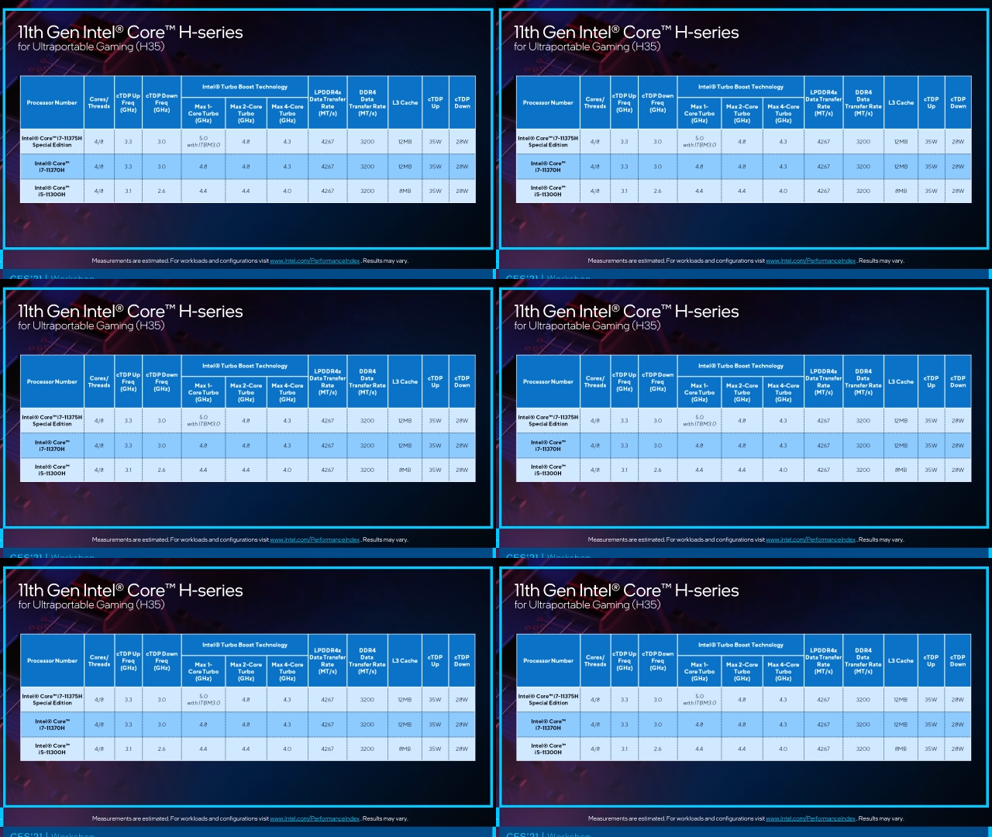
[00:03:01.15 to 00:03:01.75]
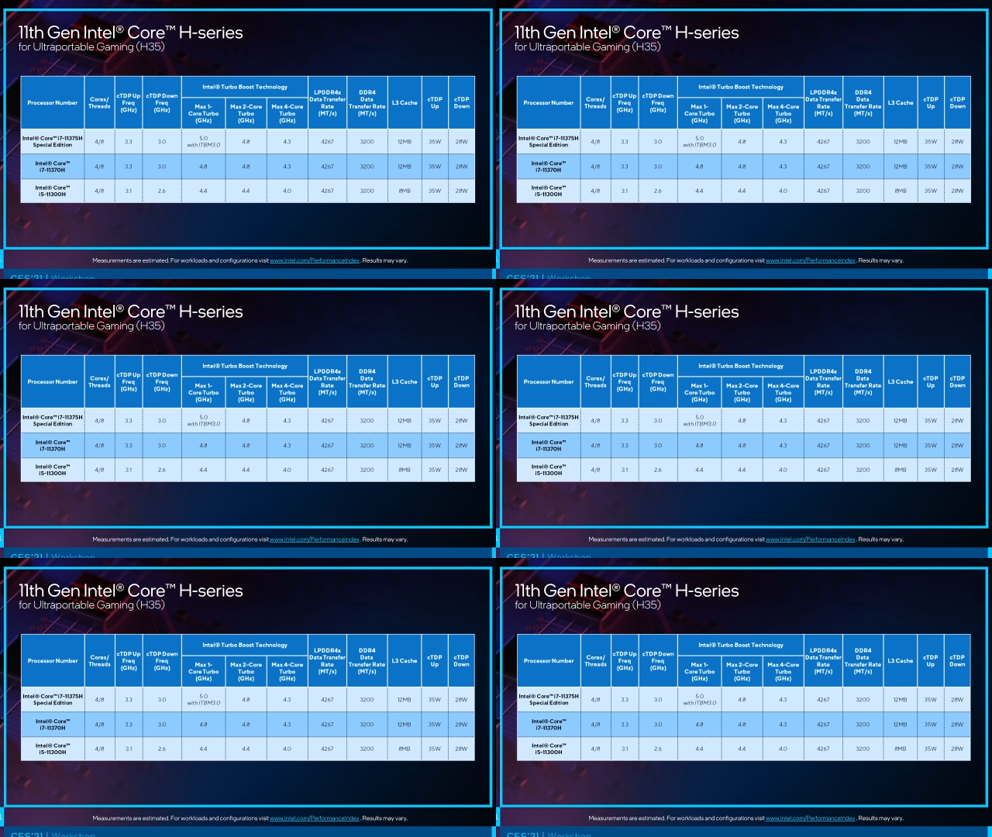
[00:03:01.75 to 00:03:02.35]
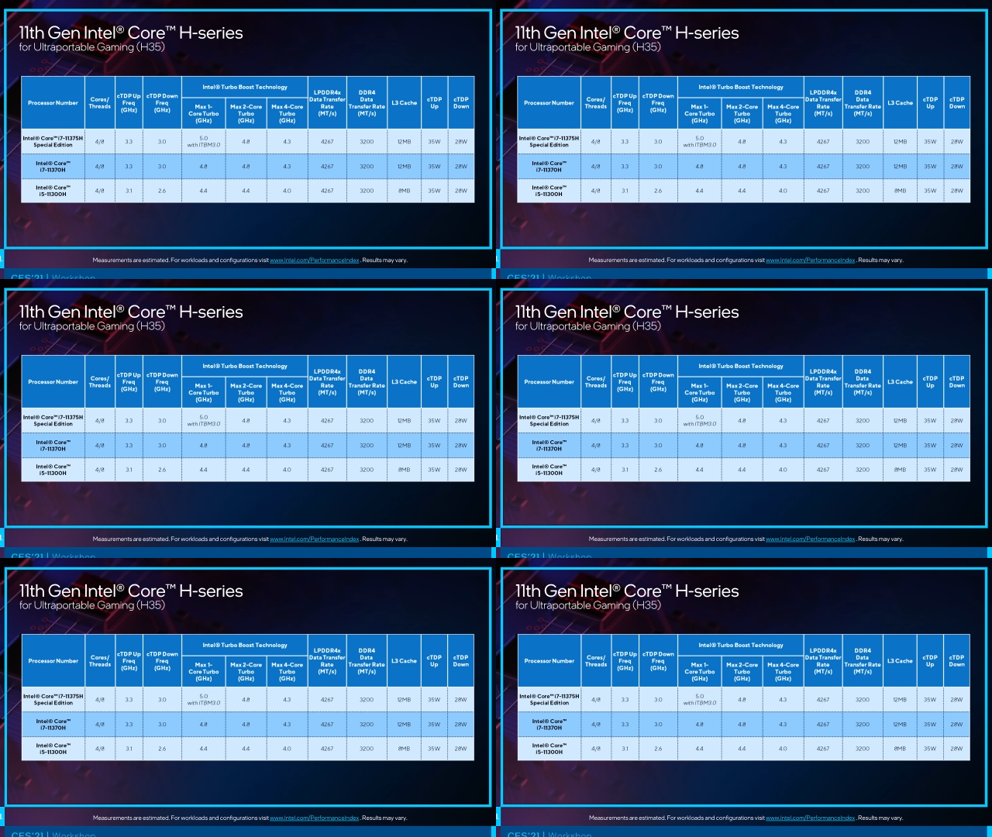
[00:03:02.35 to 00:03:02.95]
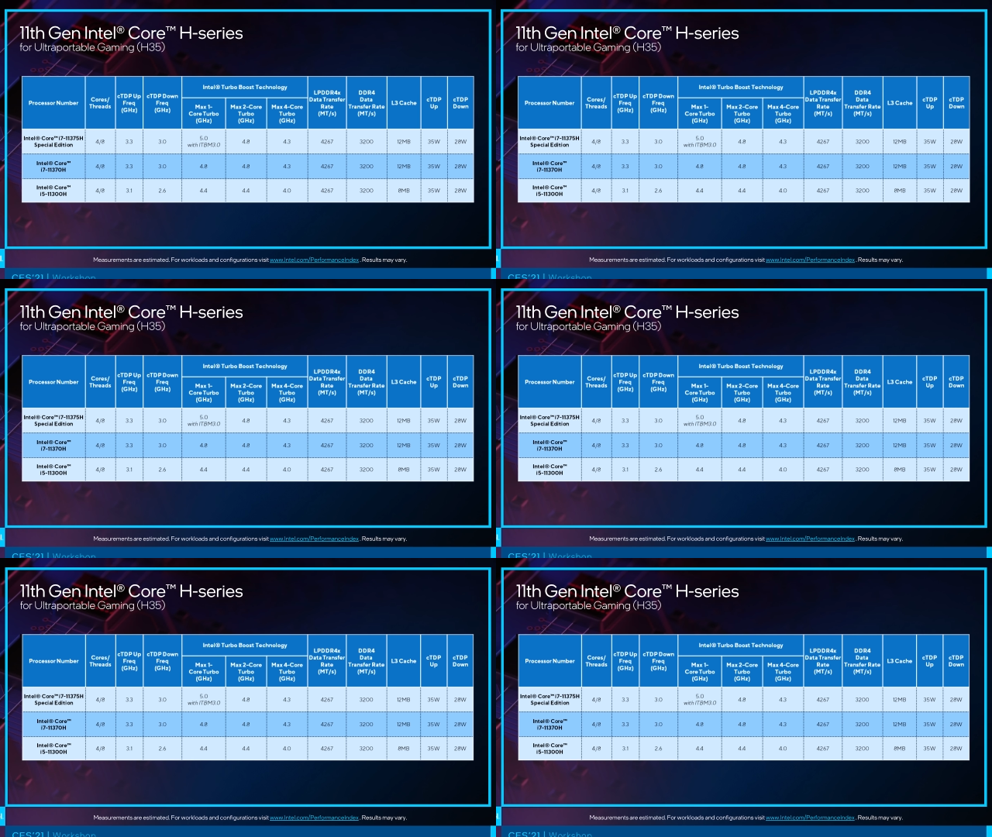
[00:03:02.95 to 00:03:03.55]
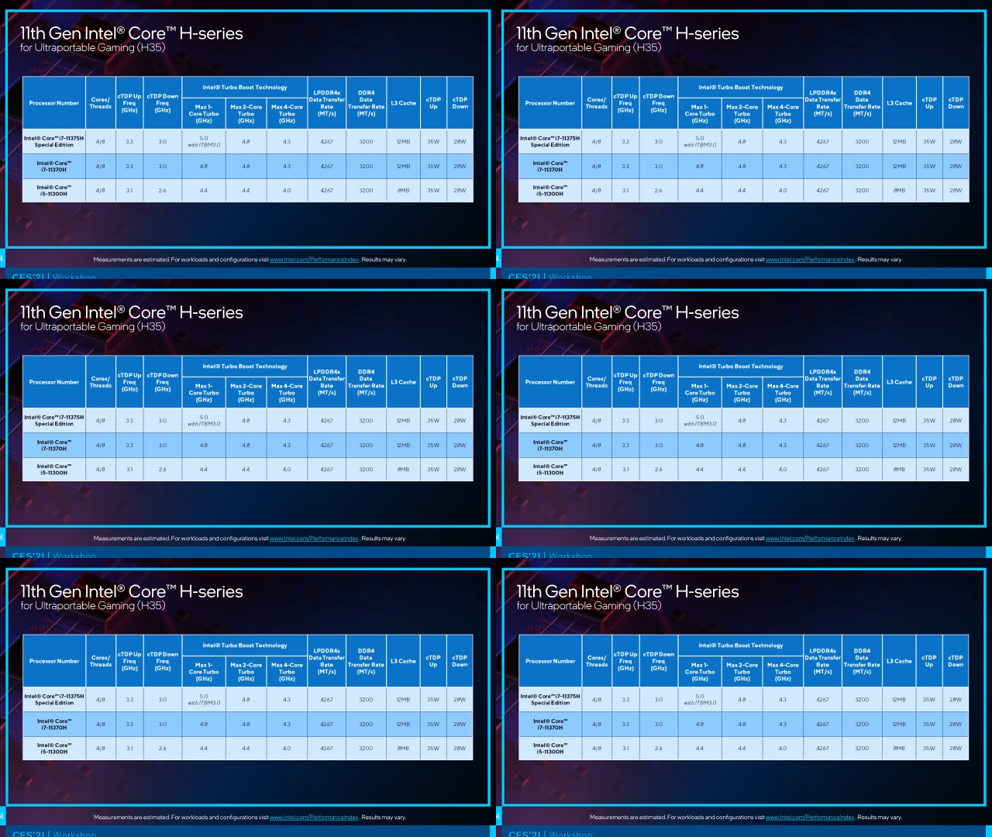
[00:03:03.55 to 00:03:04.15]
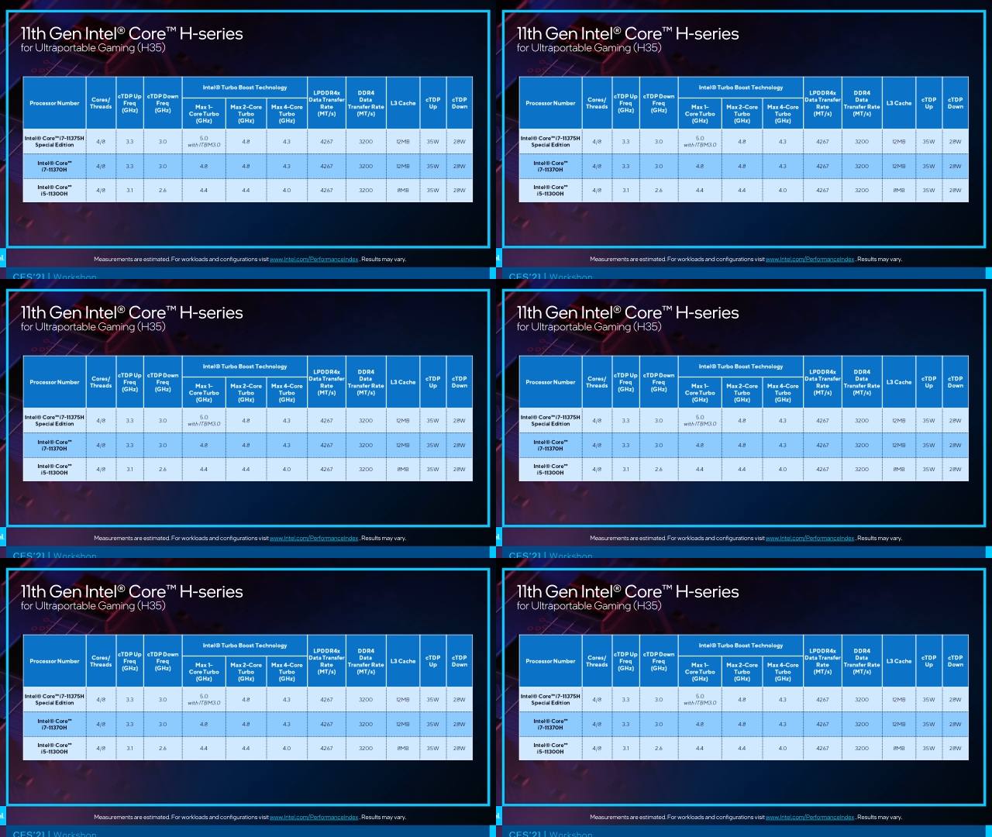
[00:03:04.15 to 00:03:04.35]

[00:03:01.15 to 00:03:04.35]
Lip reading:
[unreadable: no face in view]